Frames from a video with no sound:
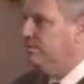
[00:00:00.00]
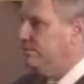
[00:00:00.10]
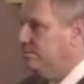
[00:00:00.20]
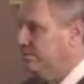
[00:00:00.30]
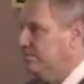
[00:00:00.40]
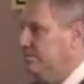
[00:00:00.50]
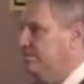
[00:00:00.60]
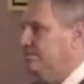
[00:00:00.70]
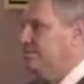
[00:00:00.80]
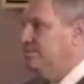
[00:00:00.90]
or can it
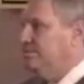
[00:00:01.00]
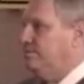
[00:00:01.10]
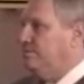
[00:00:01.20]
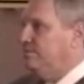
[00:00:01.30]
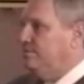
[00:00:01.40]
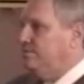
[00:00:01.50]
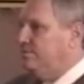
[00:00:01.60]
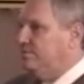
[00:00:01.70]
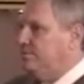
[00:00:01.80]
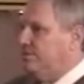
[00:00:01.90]
be a percentage?
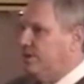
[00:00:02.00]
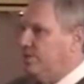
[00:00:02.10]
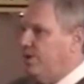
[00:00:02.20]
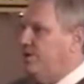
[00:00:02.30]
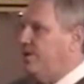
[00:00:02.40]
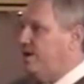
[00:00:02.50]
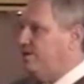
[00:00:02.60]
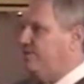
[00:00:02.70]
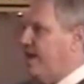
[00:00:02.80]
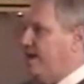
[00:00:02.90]
We do
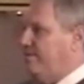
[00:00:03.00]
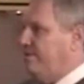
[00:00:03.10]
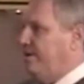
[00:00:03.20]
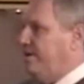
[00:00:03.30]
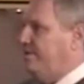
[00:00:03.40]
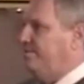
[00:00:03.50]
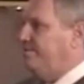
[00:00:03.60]
ours flat fee